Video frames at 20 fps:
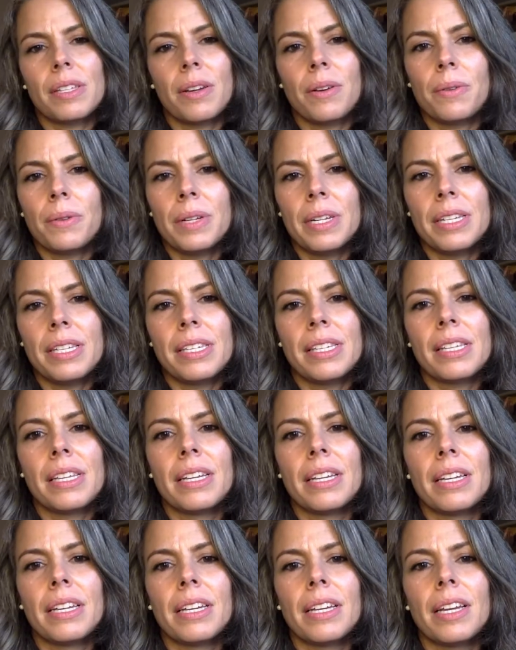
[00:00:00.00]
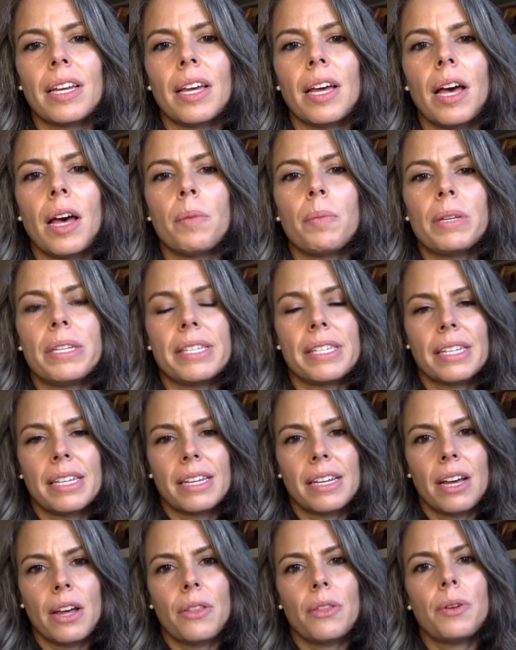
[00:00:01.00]
always be
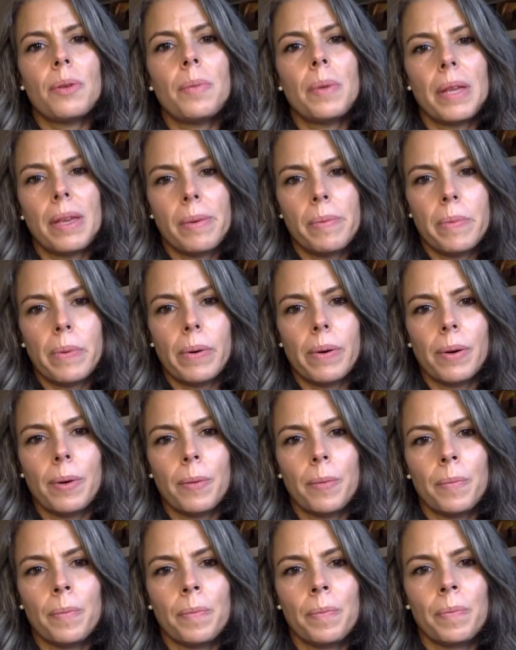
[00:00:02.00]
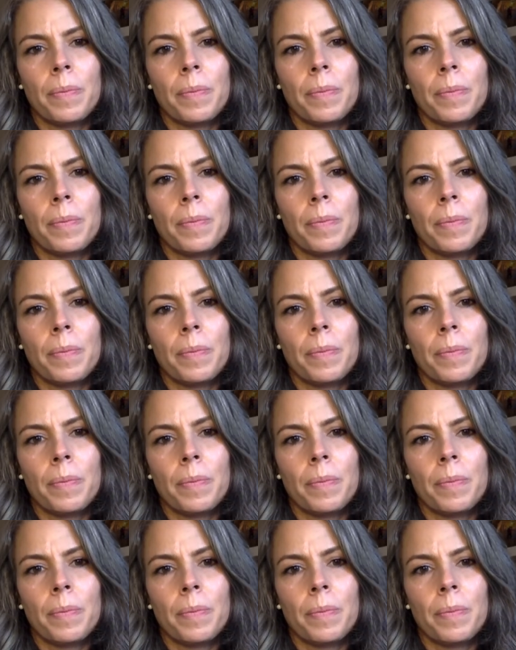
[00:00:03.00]
seeing other people